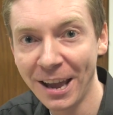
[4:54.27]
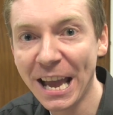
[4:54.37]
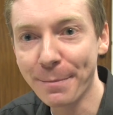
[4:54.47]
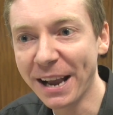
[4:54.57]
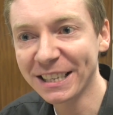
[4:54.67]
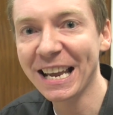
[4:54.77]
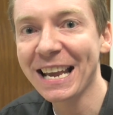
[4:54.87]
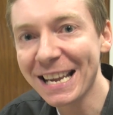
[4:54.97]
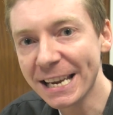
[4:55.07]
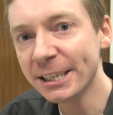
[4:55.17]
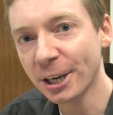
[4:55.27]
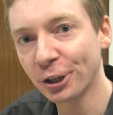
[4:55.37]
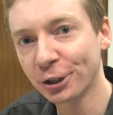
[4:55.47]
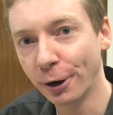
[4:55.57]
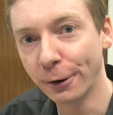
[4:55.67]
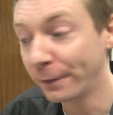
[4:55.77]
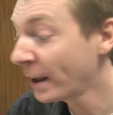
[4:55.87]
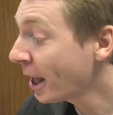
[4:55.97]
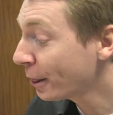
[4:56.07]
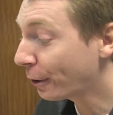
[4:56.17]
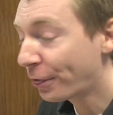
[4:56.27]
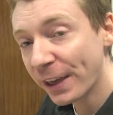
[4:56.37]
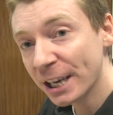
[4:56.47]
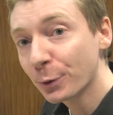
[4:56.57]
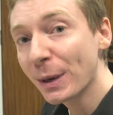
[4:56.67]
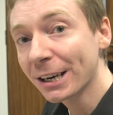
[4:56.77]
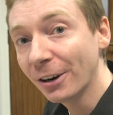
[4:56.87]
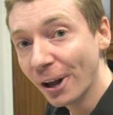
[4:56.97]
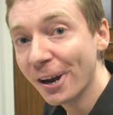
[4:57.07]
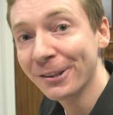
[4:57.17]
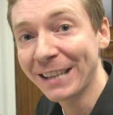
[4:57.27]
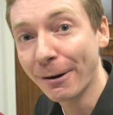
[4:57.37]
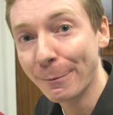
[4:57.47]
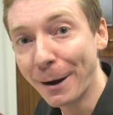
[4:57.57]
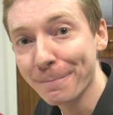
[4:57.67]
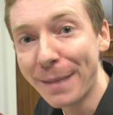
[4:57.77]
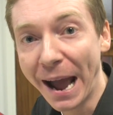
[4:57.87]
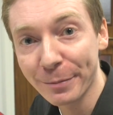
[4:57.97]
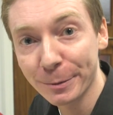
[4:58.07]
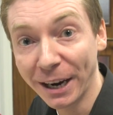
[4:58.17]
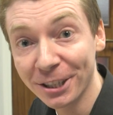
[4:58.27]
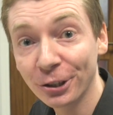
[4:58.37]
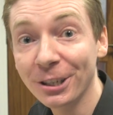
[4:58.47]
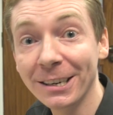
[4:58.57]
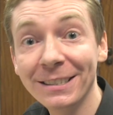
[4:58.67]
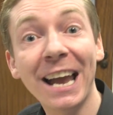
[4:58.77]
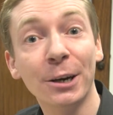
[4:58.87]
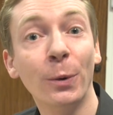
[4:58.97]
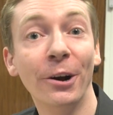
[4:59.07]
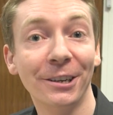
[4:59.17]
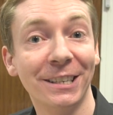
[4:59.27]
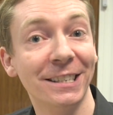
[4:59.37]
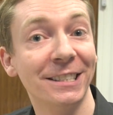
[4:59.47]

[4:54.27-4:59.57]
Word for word: It makes it easier to solve. There are things we can learn now about maps by studying networks